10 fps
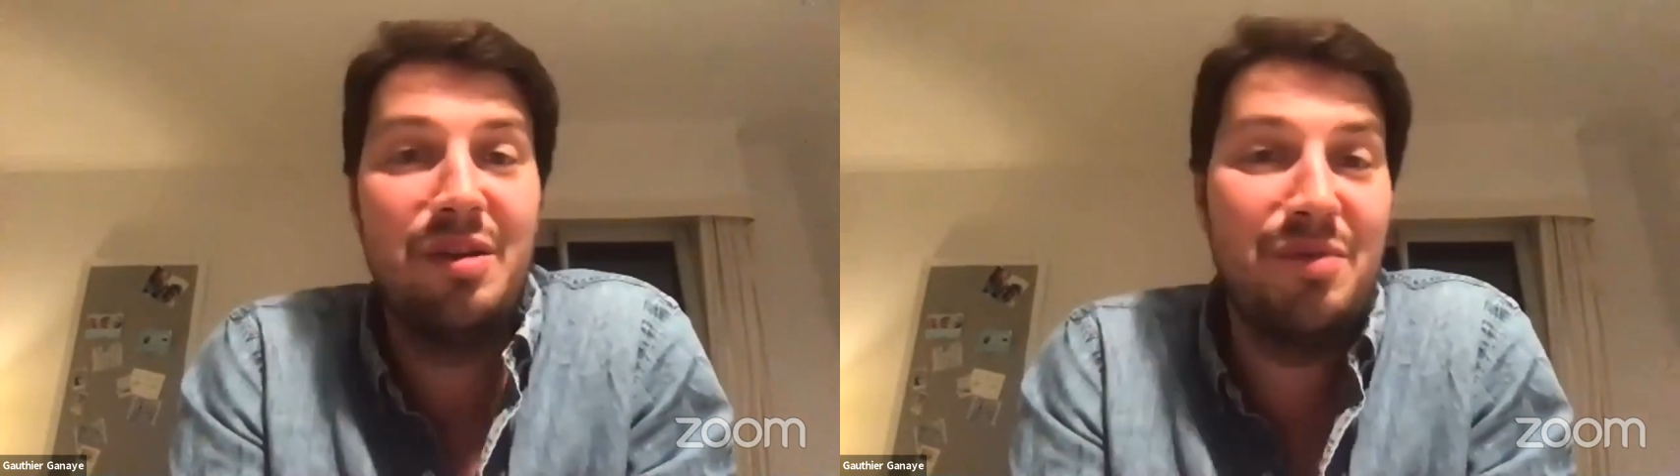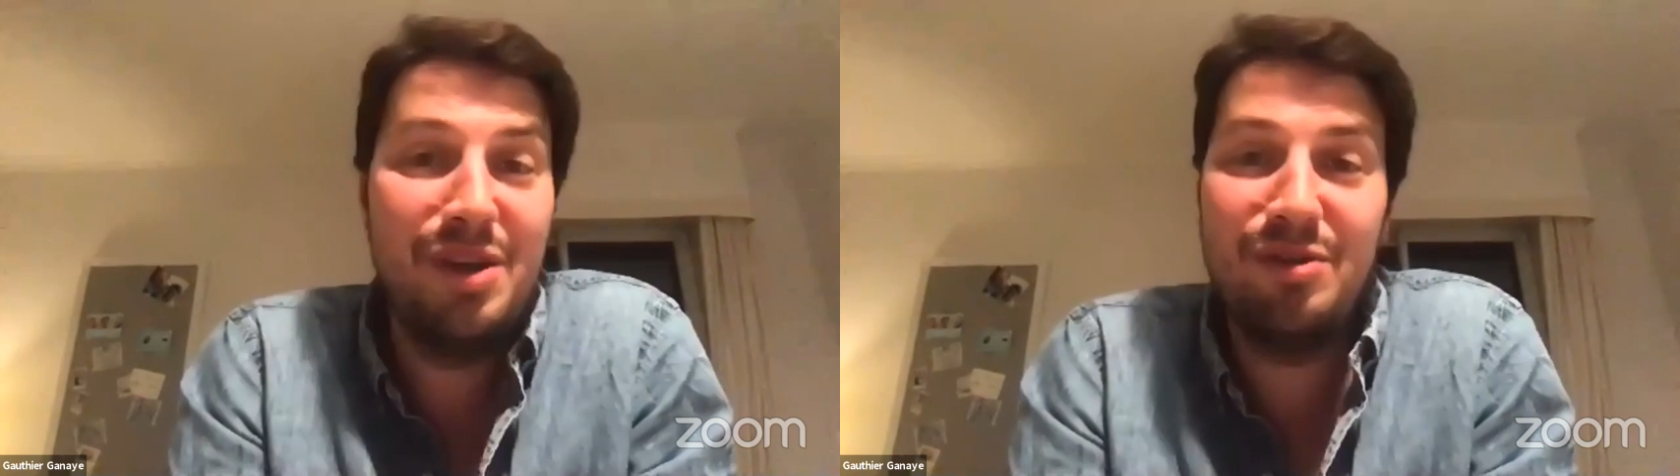
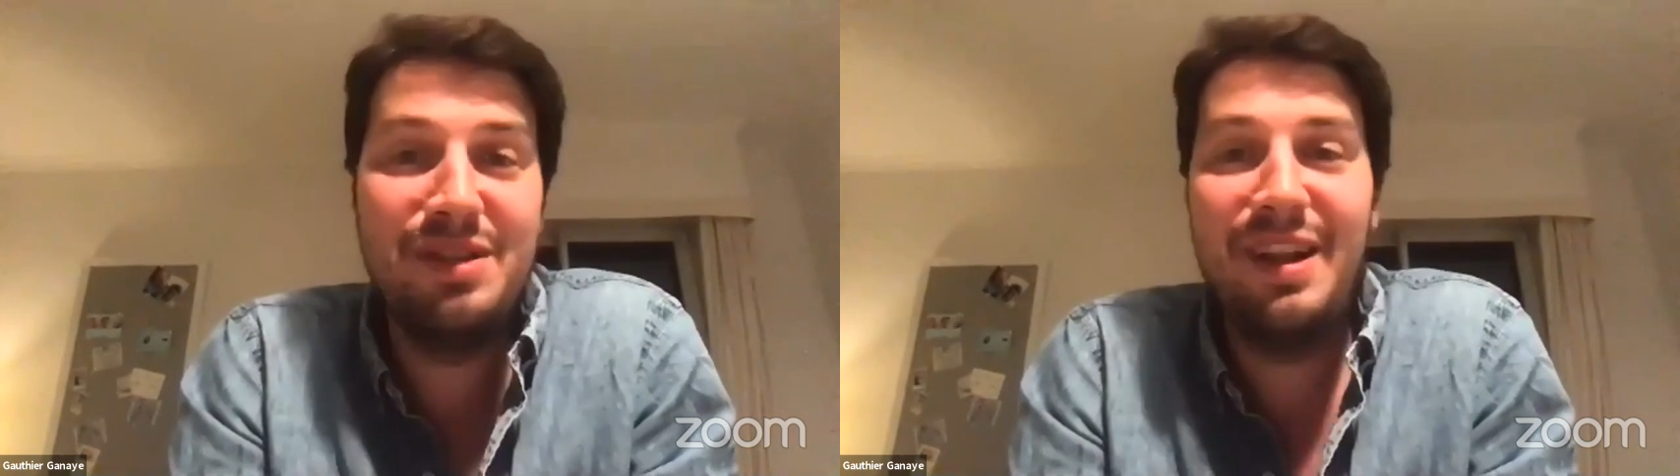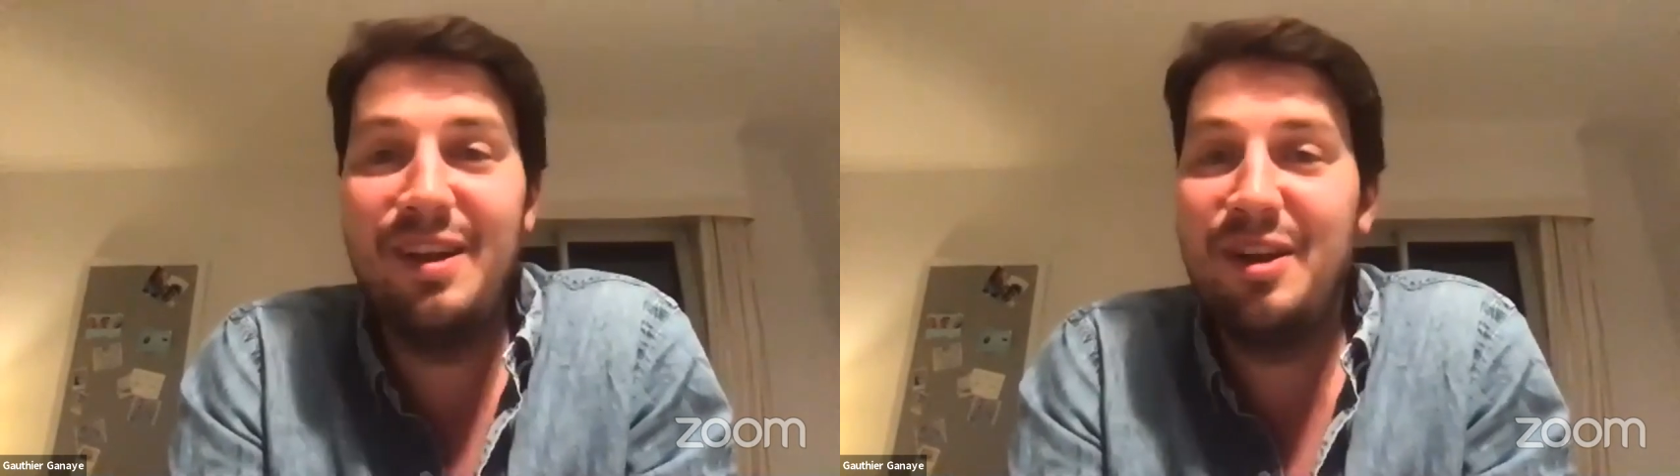we don't
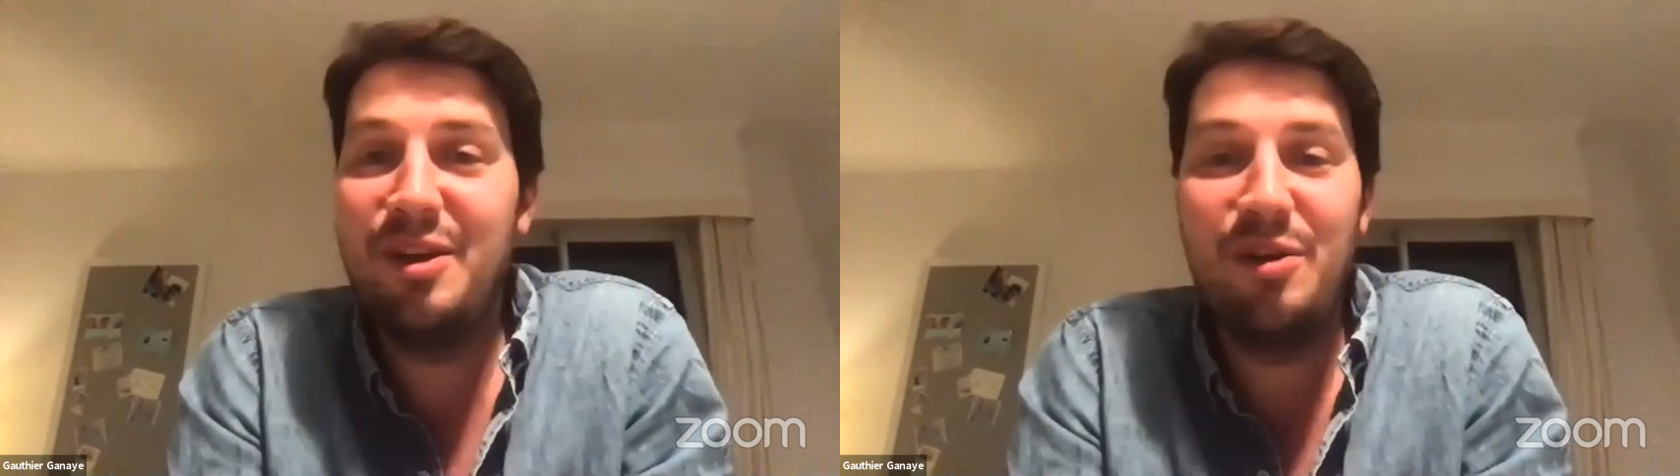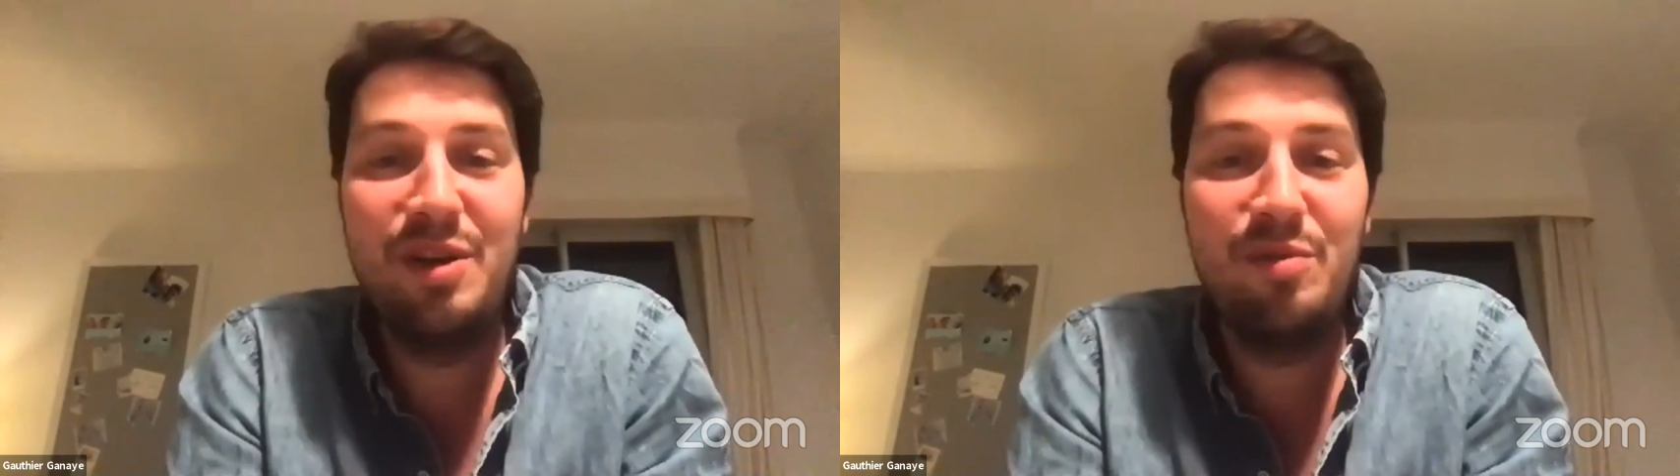sell
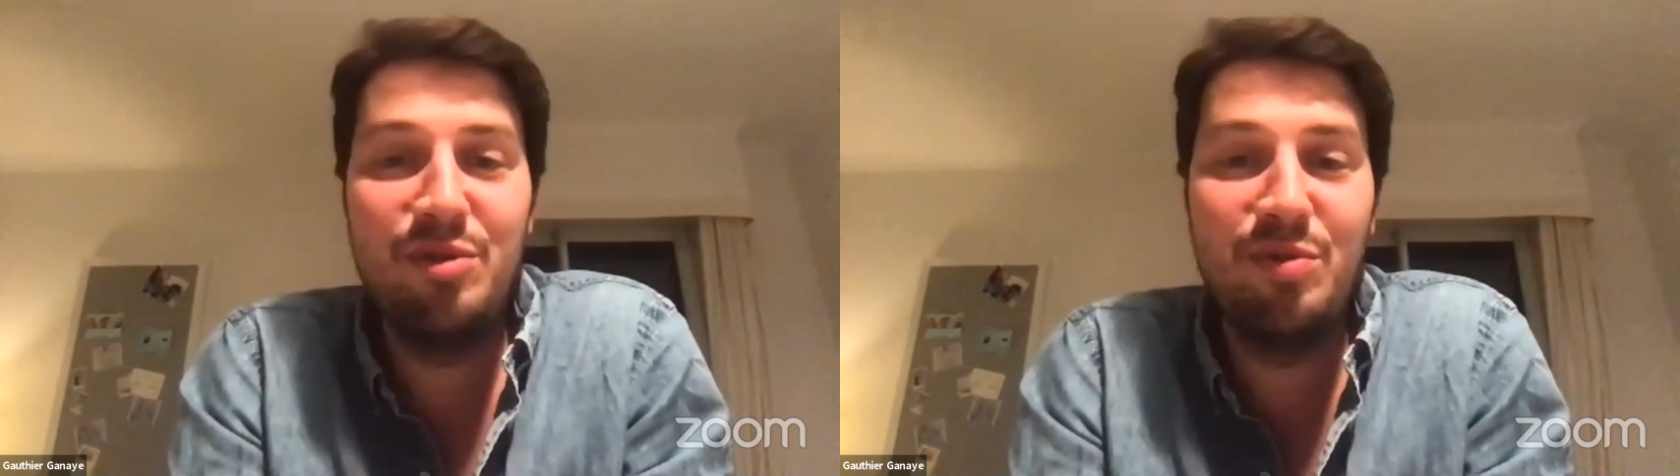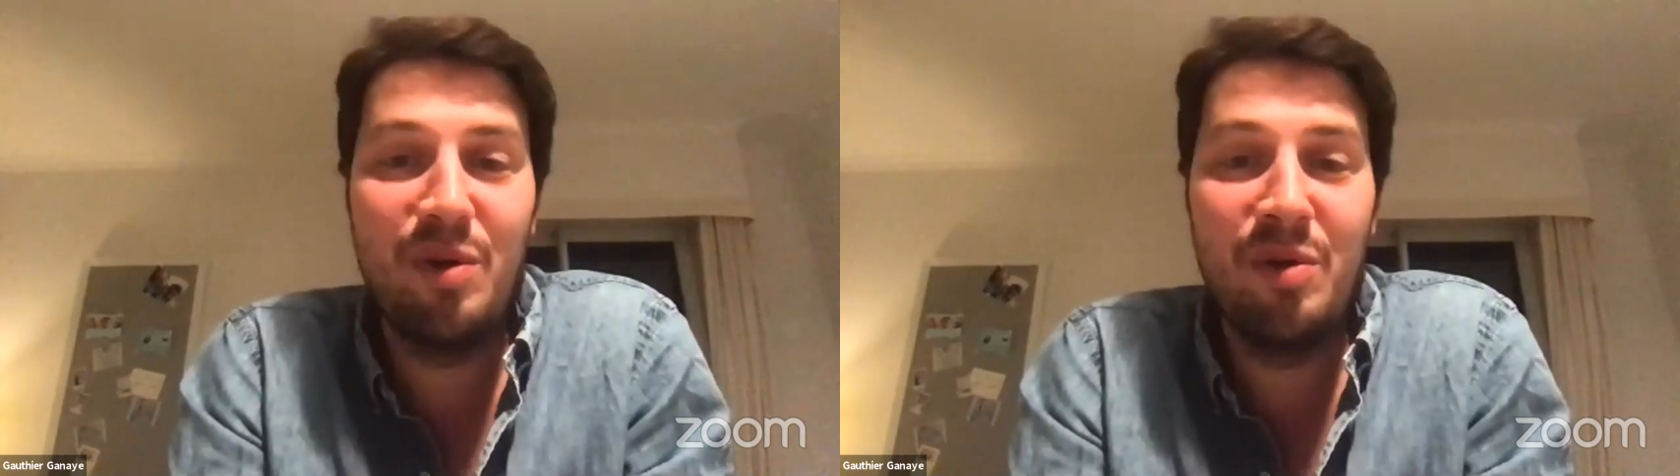Cody
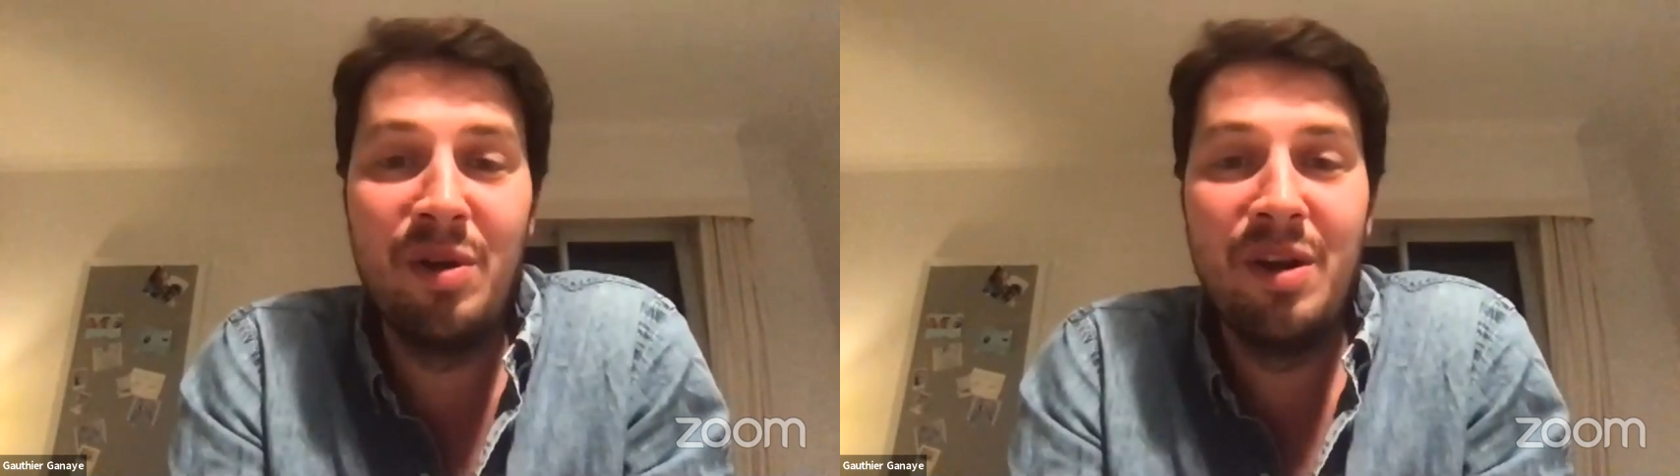Woodrow,